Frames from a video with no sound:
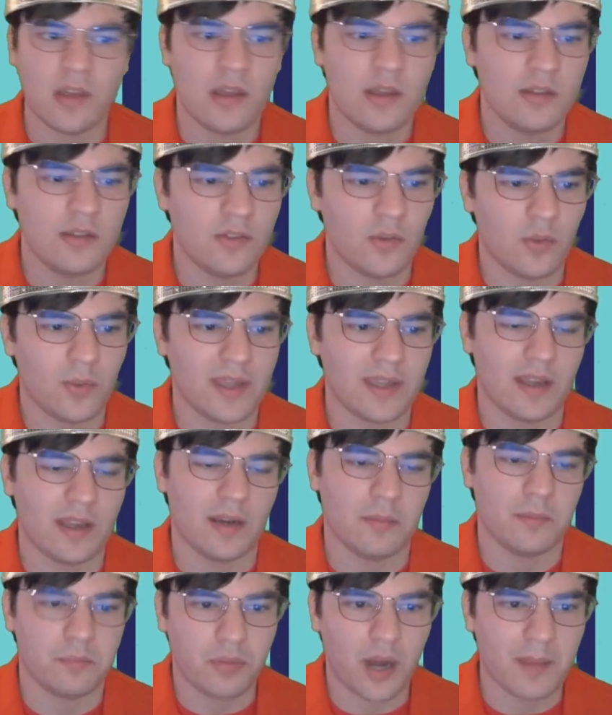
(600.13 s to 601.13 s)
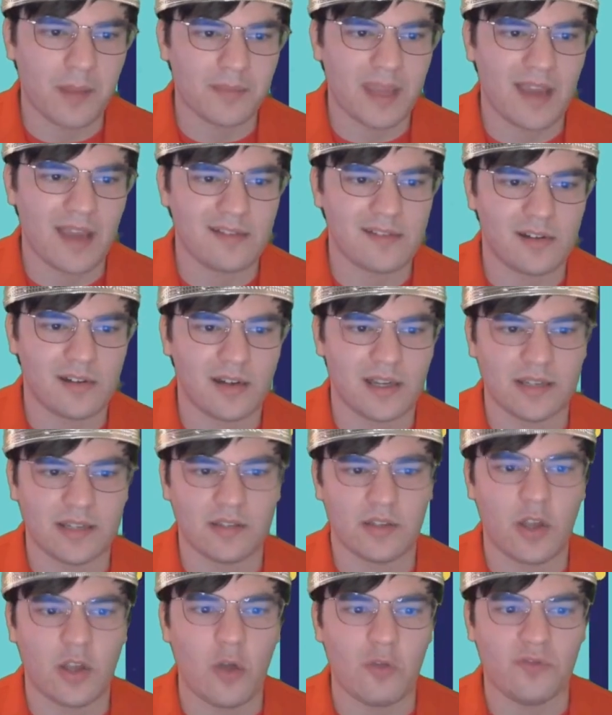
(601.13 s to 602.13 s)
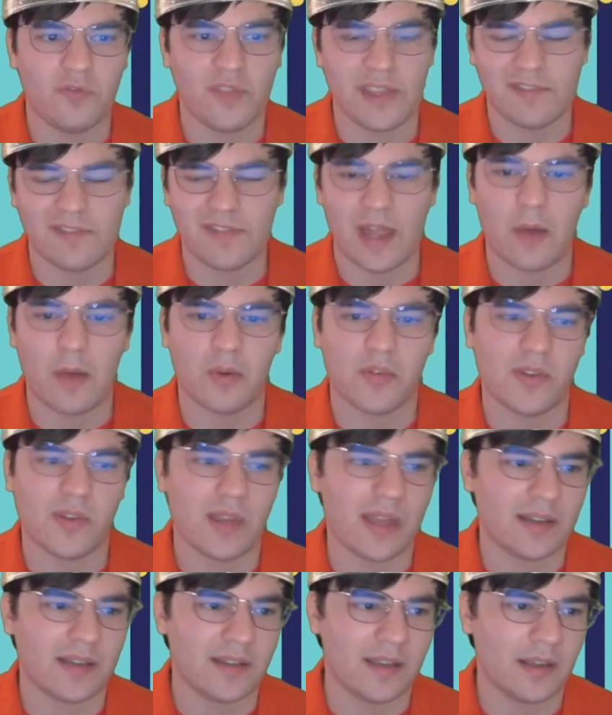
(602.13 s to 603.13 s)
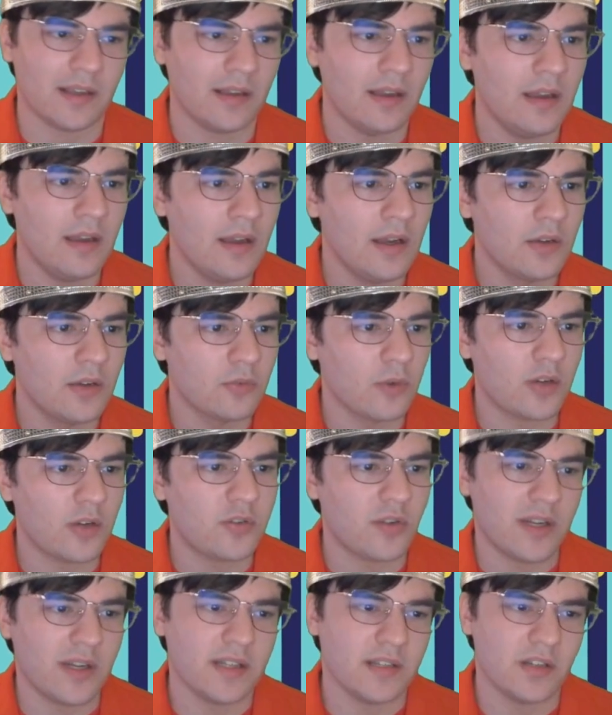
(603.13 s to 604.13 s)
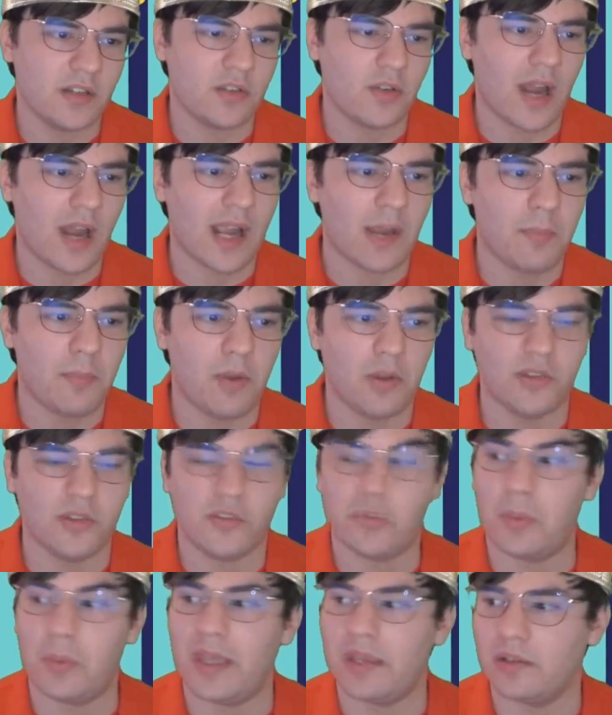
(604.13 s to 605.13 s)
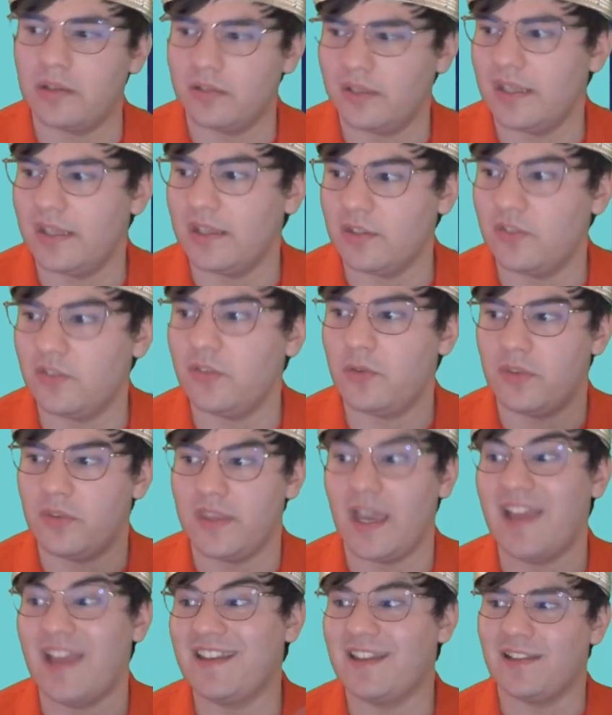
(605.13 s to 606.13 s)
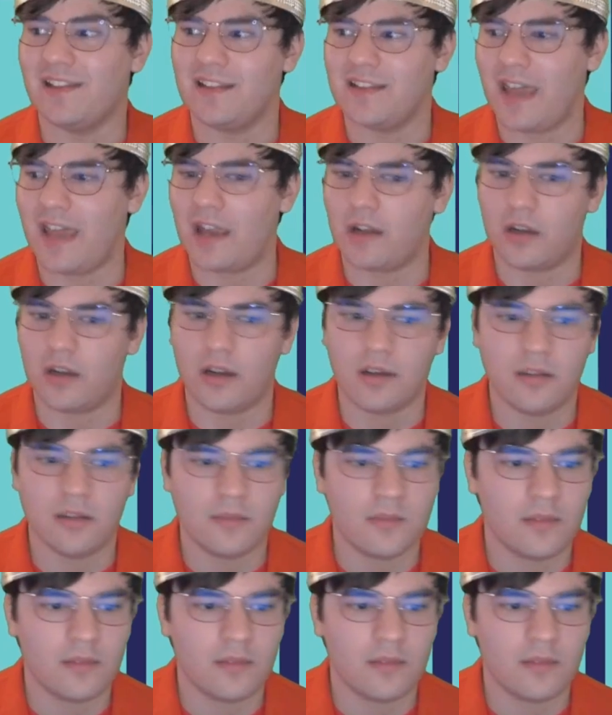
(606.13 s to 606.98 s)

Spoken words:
So we can Prime Catcher into Comfey, flower selecting, retreat into Dragapult, swing into the ideal attacker.